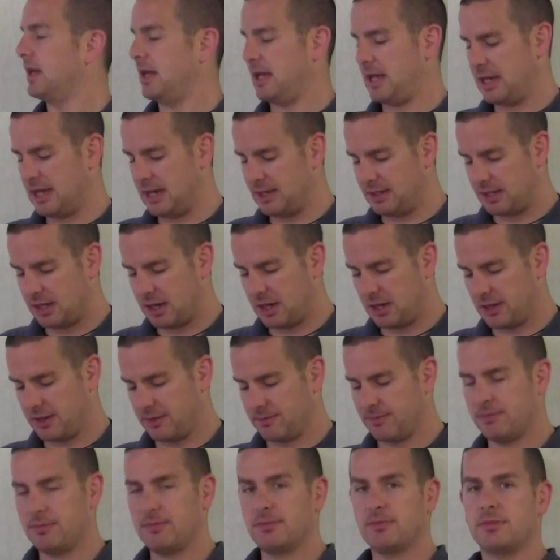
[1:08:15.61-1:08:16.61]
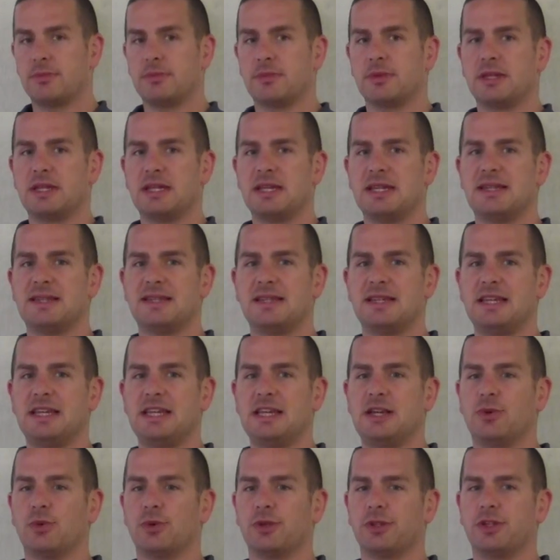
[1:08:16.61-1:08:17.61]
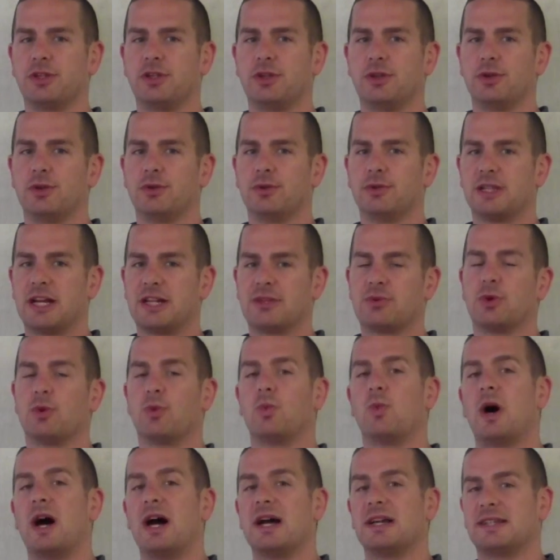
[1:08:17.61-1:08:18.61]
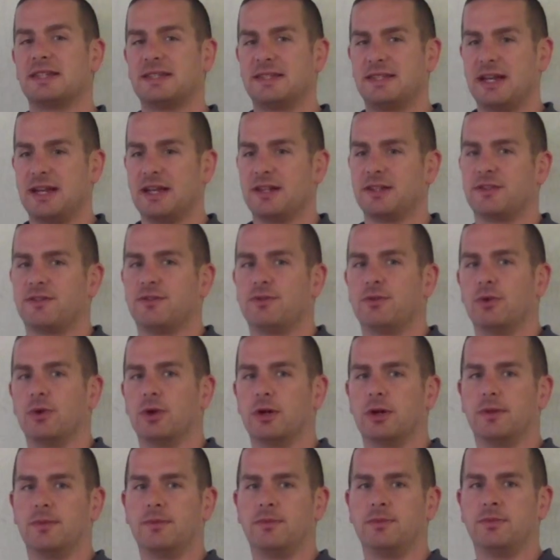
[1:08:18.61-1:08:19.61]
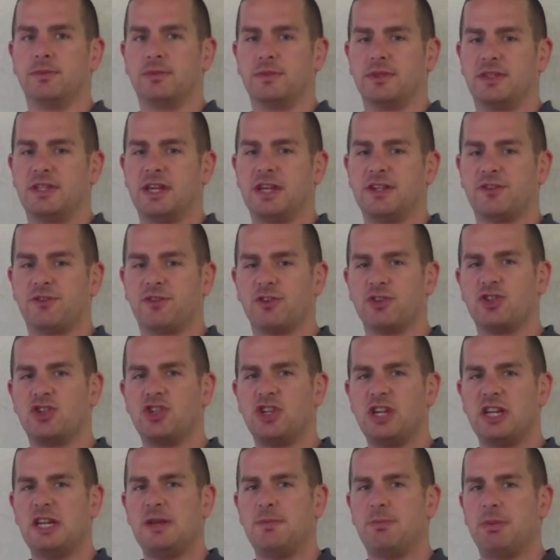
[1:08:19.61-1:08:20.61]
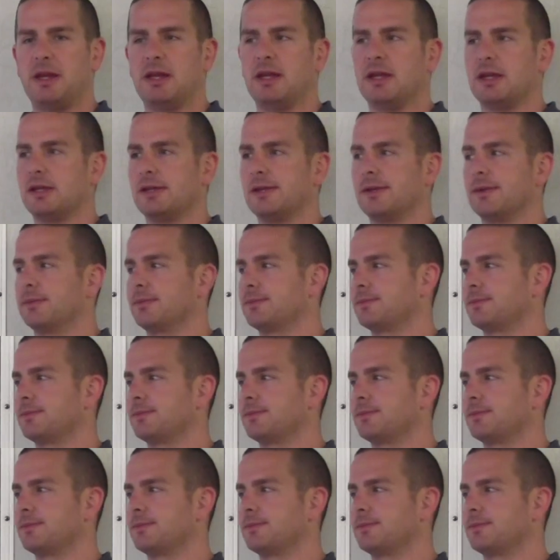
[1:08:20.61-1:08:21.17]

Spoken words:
income is equal to, that's what Y stands for. It stands for GDP.